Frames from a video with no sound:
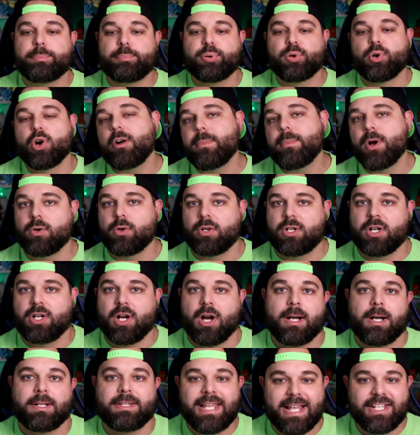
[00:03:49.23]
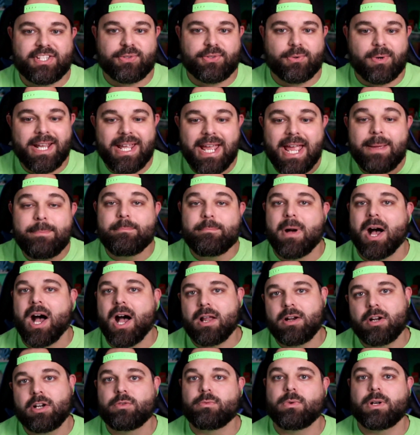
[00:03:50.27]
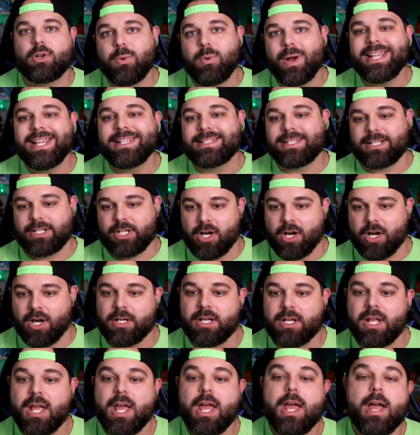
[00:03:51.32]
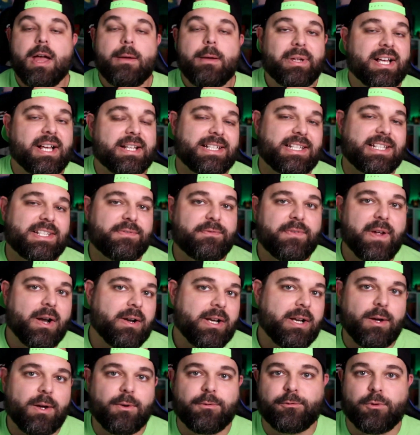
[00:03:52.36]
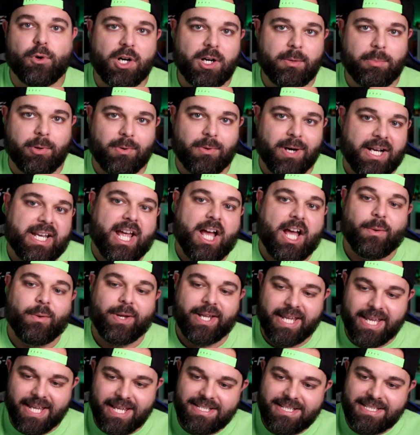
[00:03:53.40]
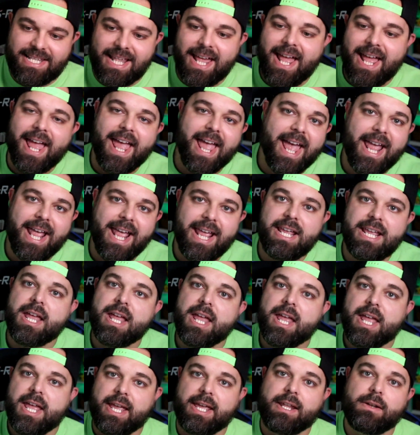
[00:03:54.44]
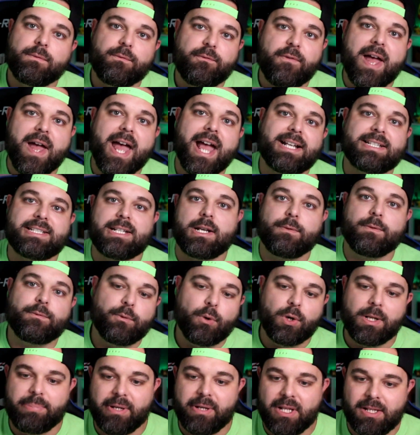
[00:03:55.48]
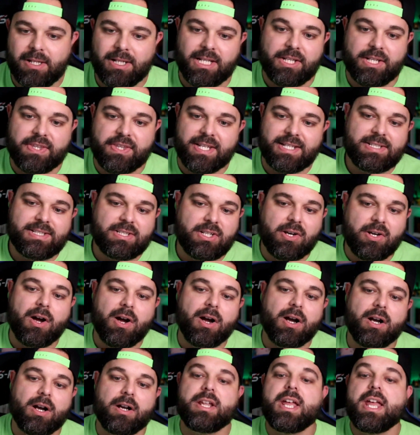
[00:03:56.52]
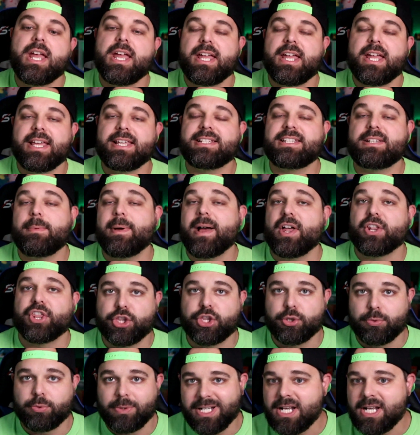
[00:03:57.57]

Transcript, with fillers: promo card. That's right, a modern Rayquaza card because it's very affordable right now. It hits that A in facts on on affordability. This card is about $3,